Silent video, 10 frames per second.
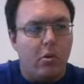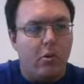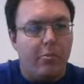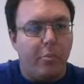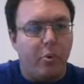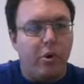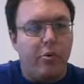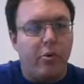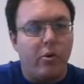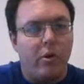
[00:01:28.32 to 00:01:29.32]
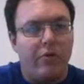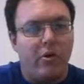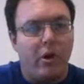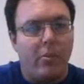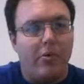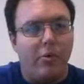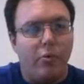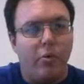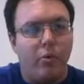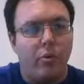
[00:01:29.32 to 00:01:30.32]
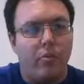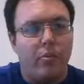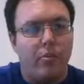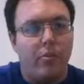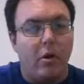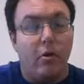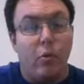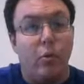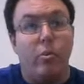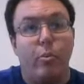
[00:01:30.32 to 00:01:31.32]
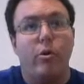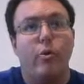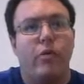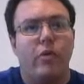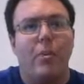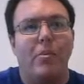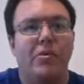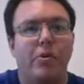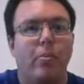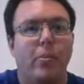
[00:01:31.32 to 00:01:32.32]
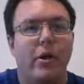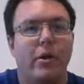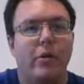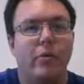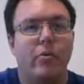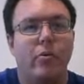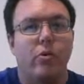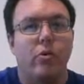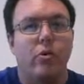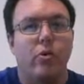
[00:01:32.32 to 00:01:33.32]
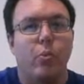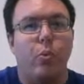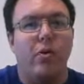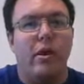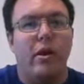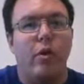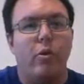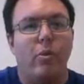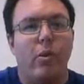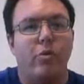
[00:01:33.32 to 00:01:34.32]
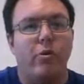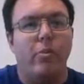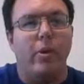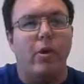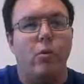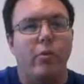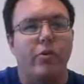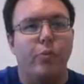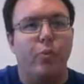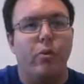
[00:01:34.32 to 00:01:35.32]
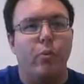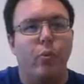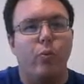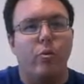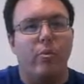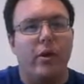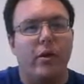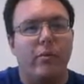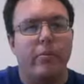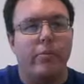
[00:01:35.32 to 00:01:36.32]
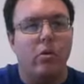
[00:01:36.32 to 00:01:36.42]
the brother of Thomas Woodward, the brother of Thomas Hill Macon, the one that I know the most about was William Woodward Macon.